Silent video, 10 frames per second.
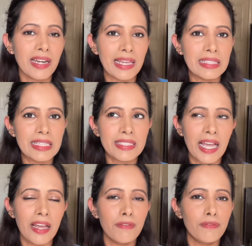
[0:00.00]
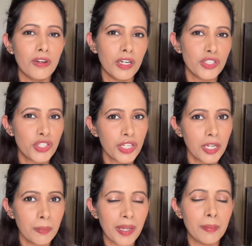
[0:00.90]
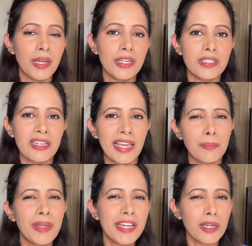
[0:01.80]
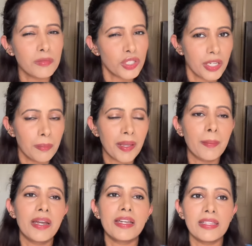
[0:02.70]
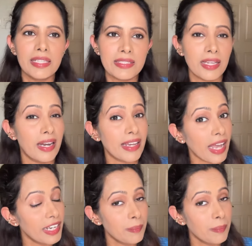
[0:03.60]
Like these have sheer pigment, like medium sheer pigment, and these are like highly